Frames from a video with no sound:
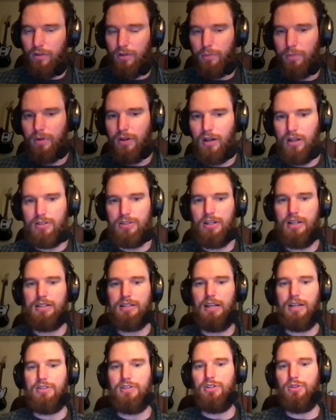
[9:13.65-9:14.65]
your
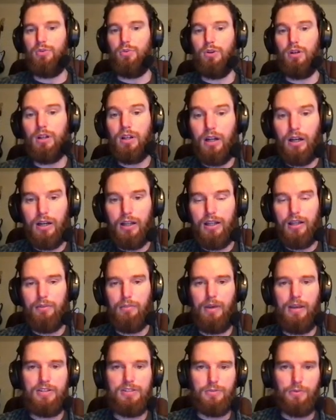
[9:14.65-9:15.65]
project as you work on it and
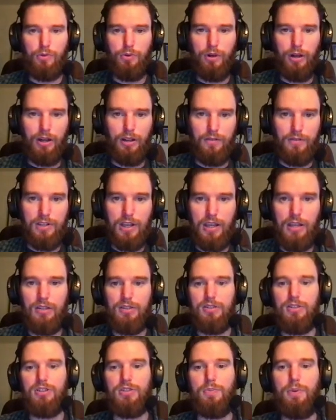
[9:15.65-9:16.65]
make some creative
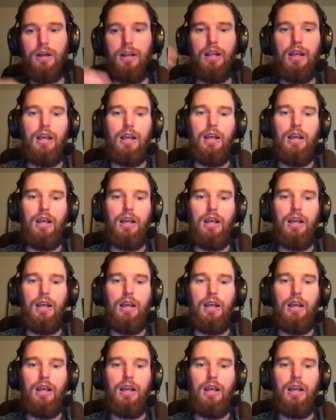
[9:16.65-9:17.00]
changes, but